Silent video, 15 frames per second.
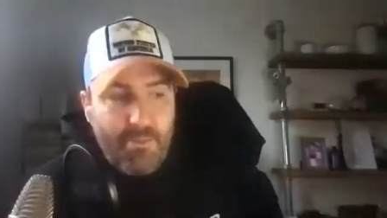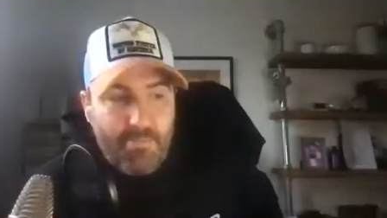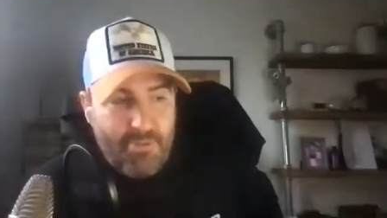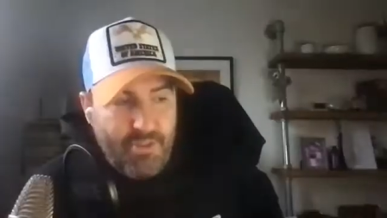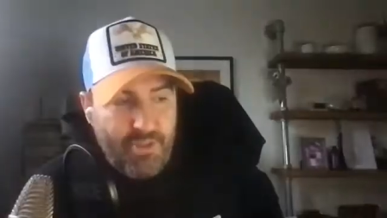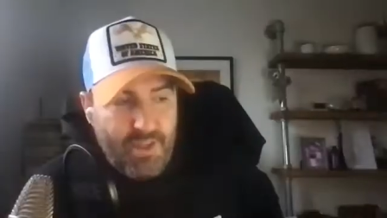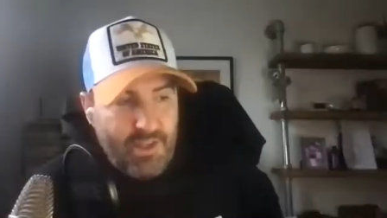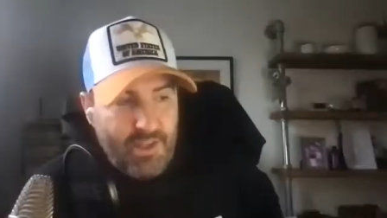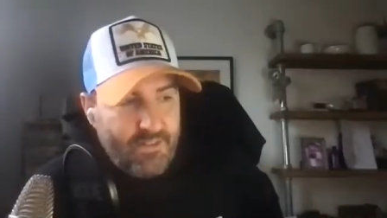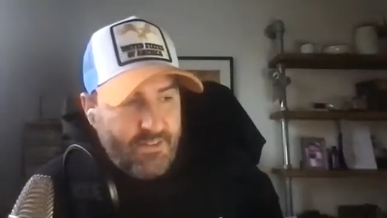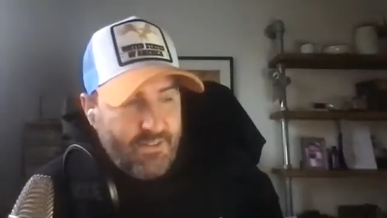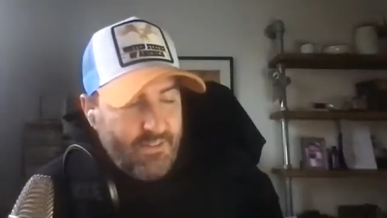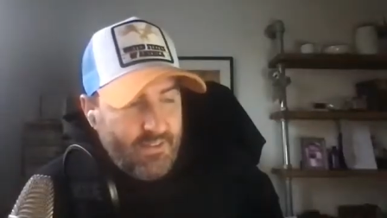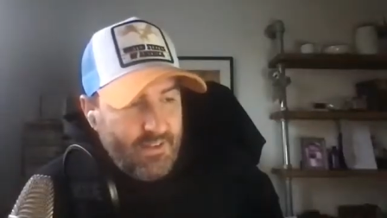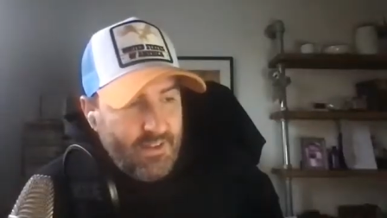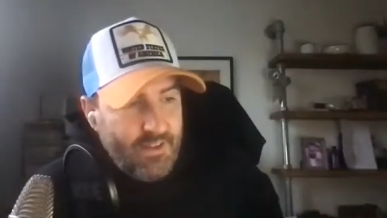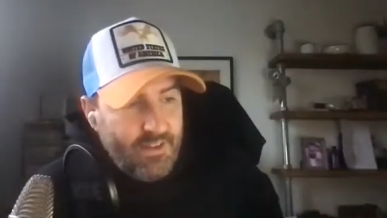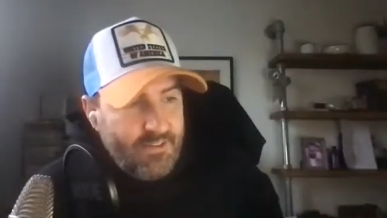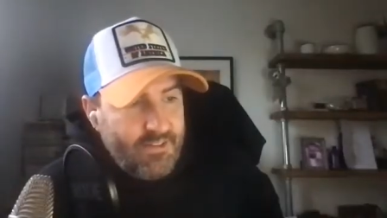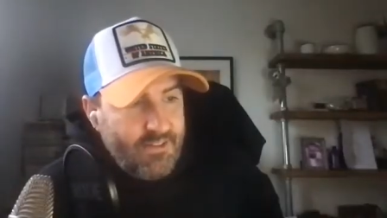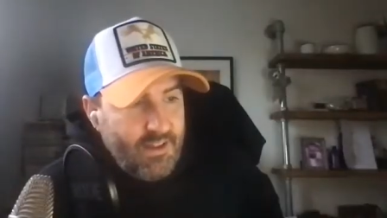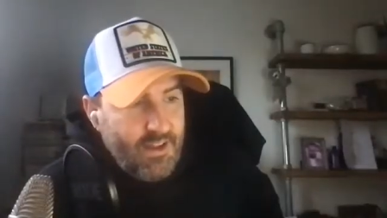A number of things.
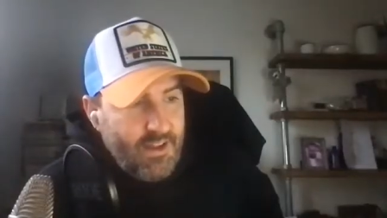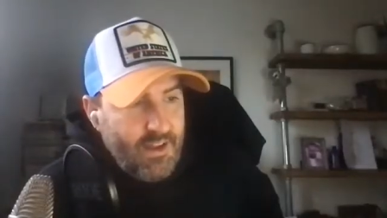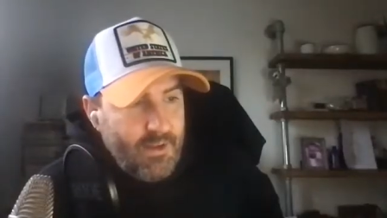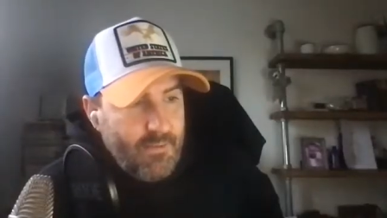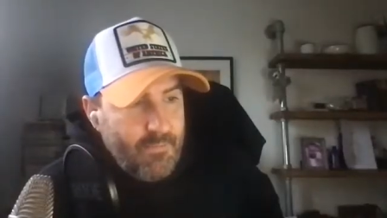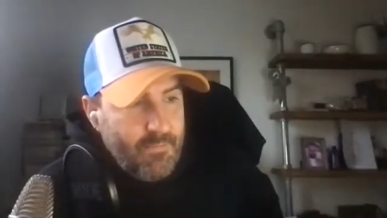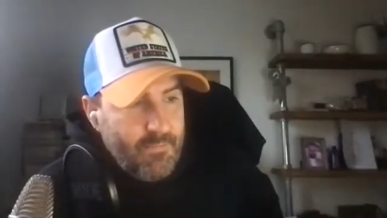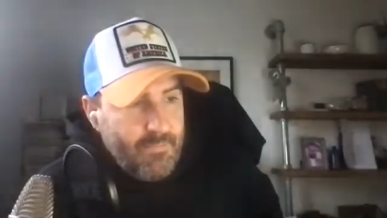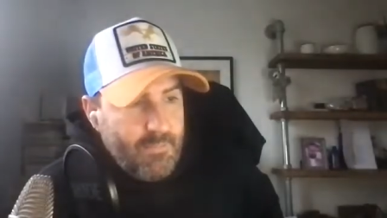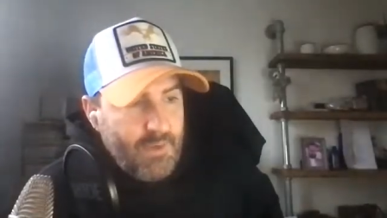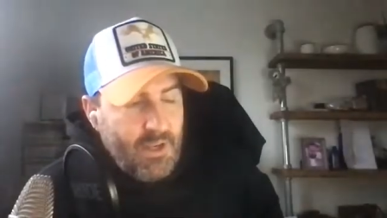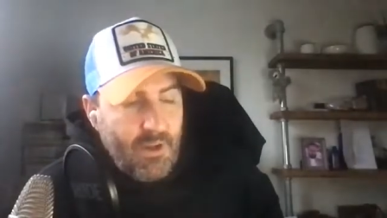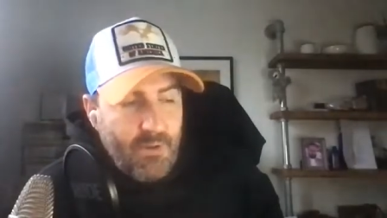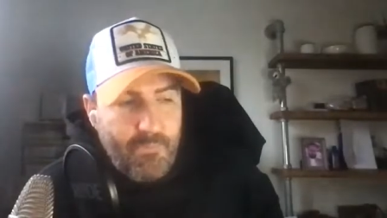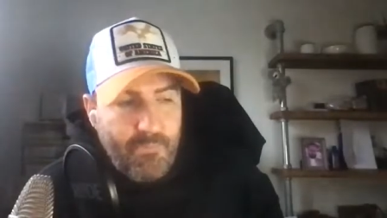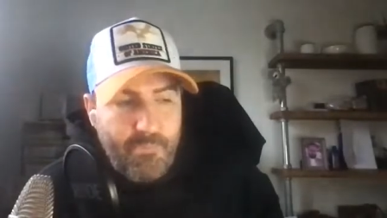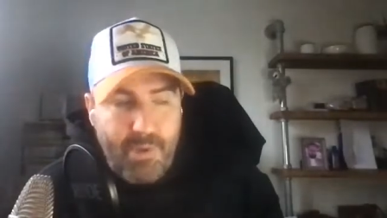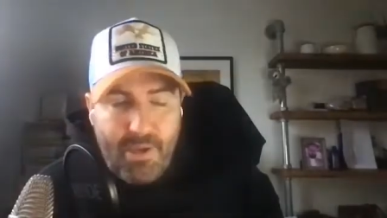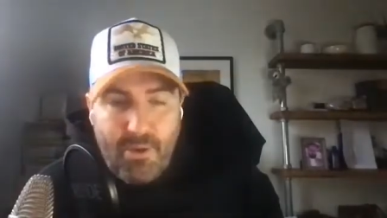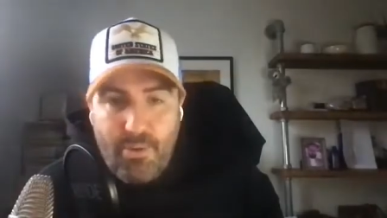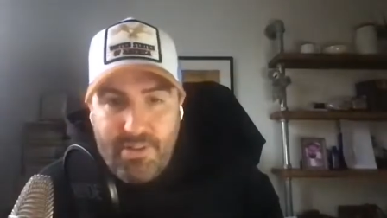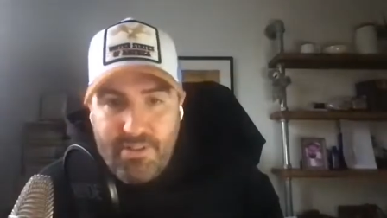It's
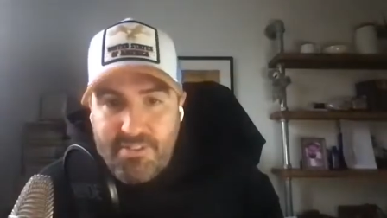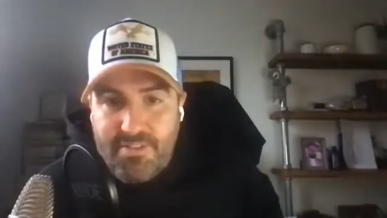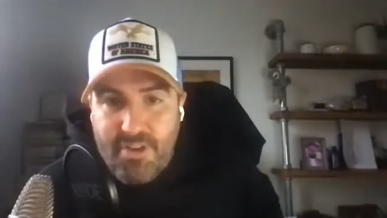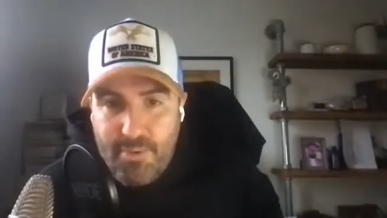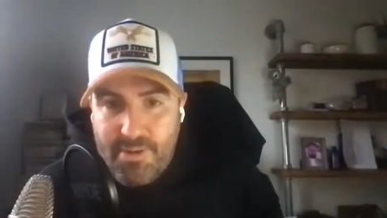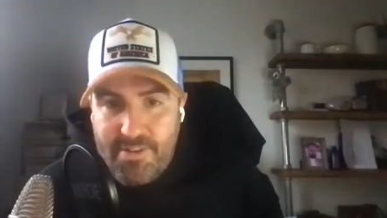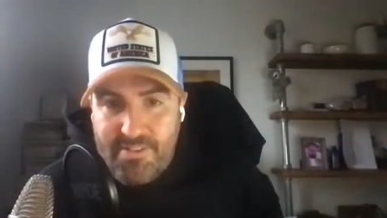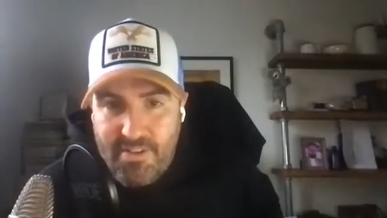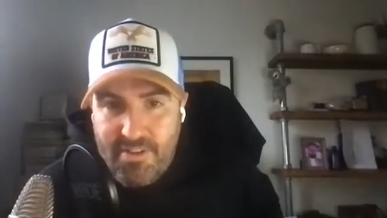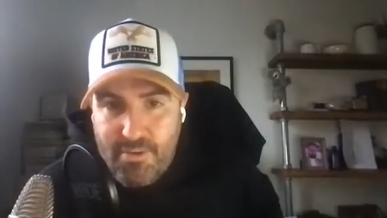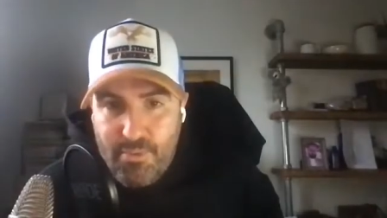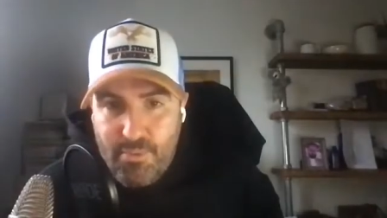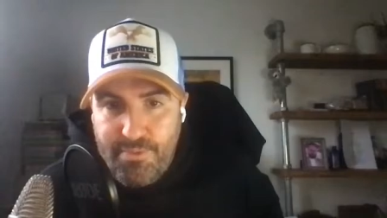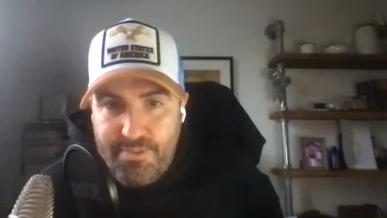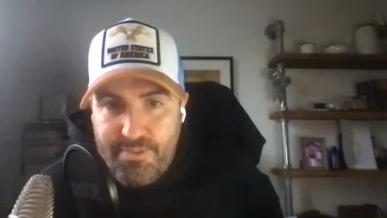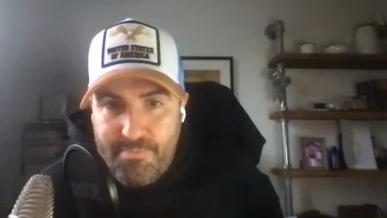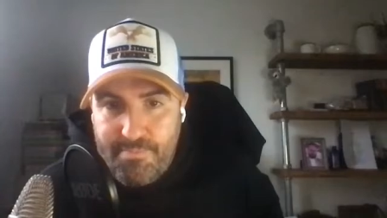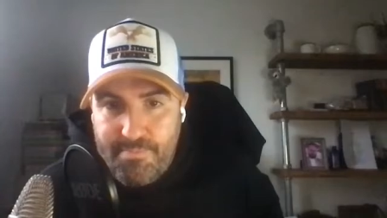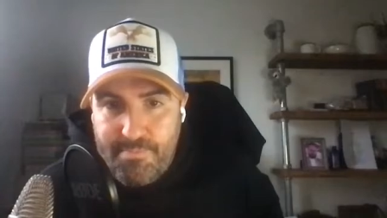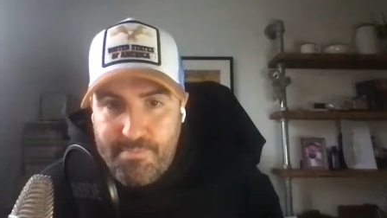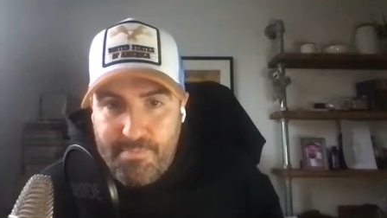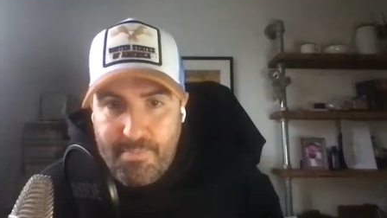Bitcoin does go in
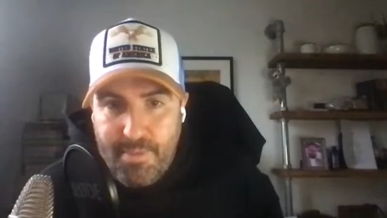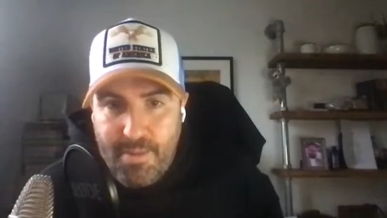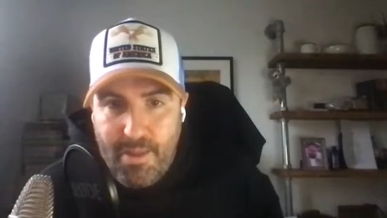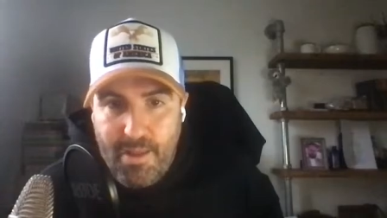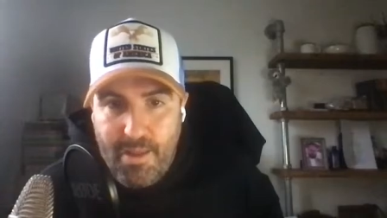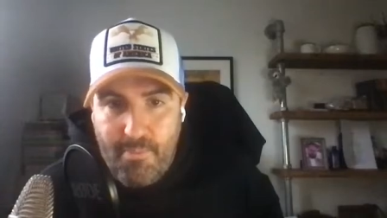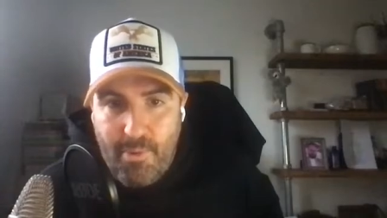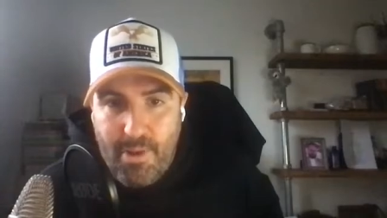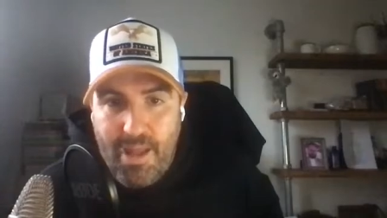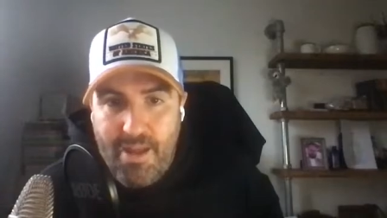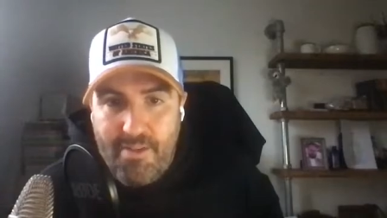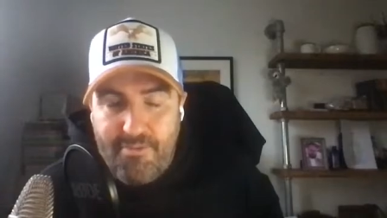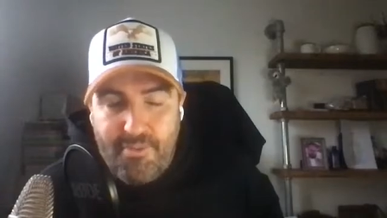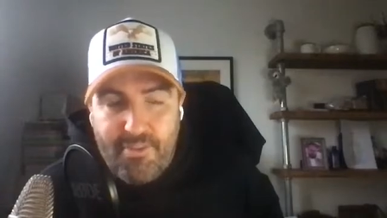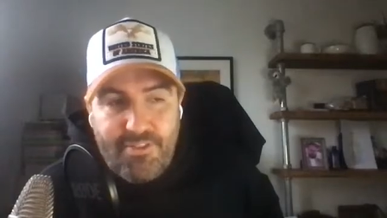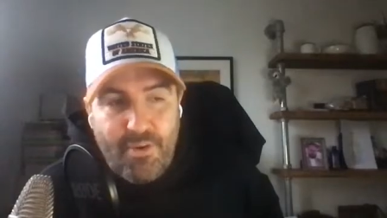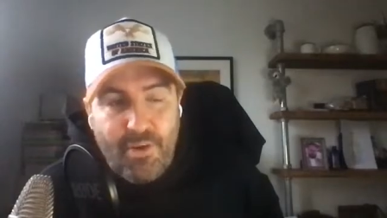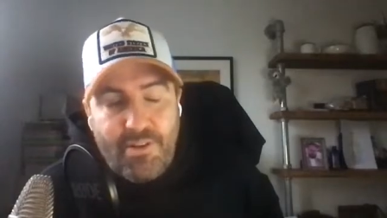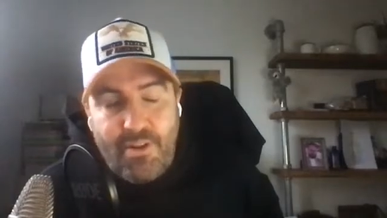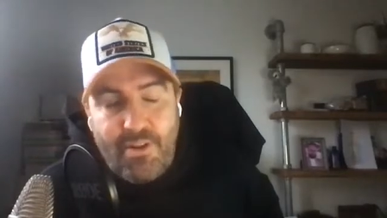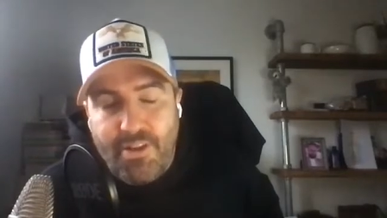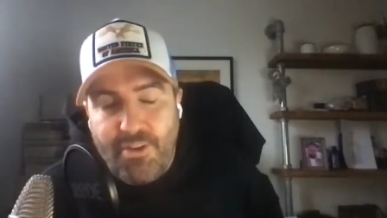cycles. I
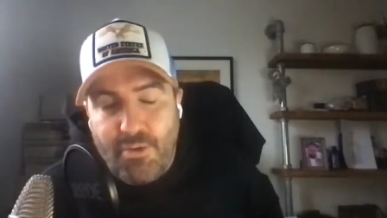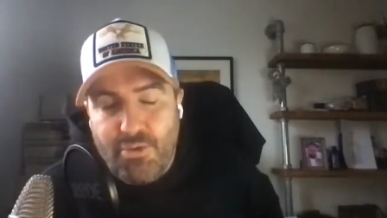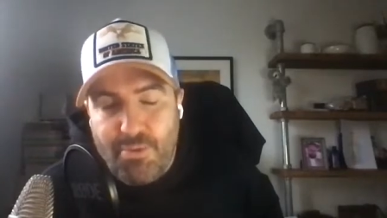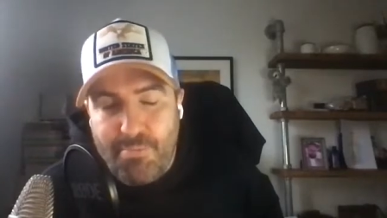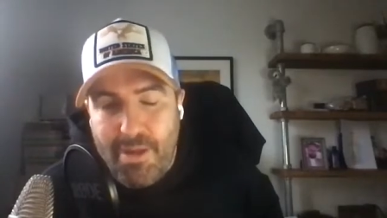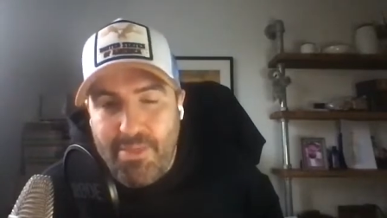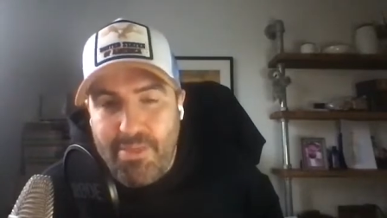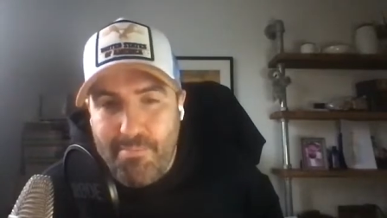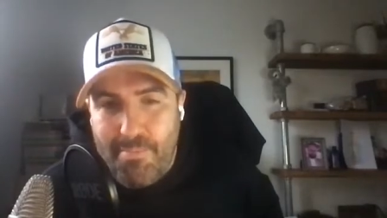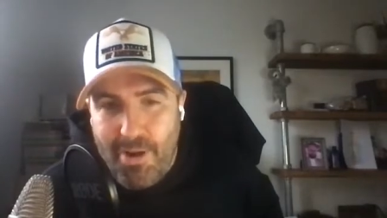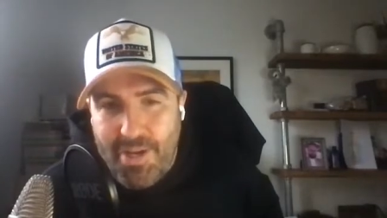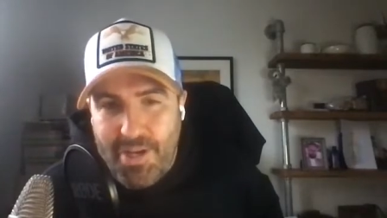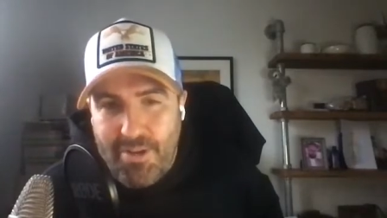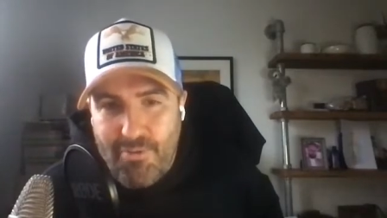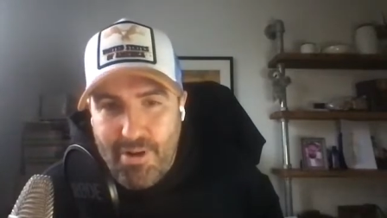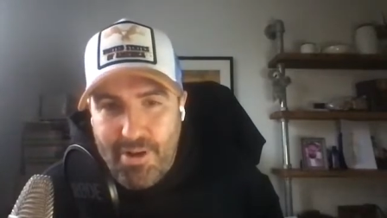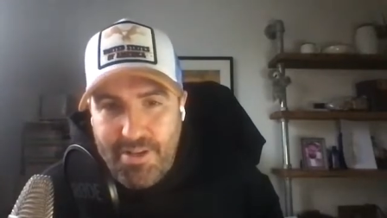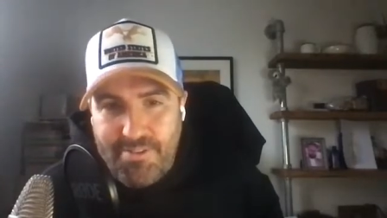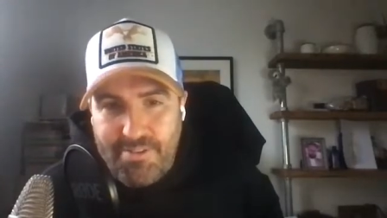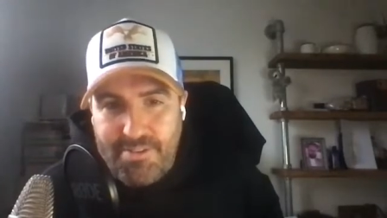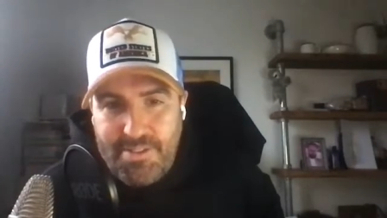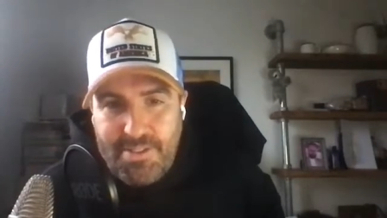told you about the mining
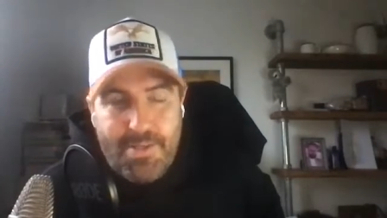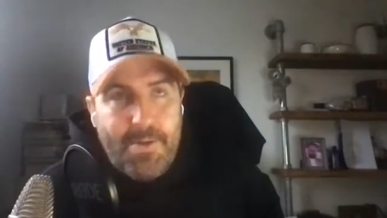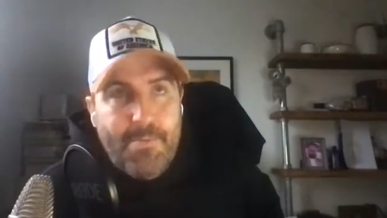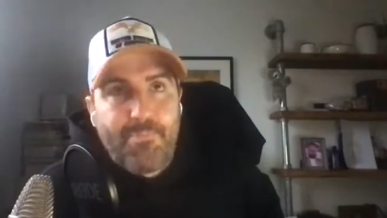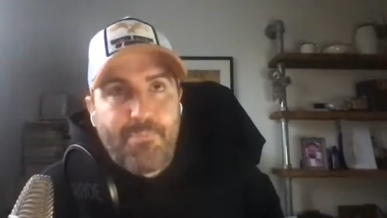right.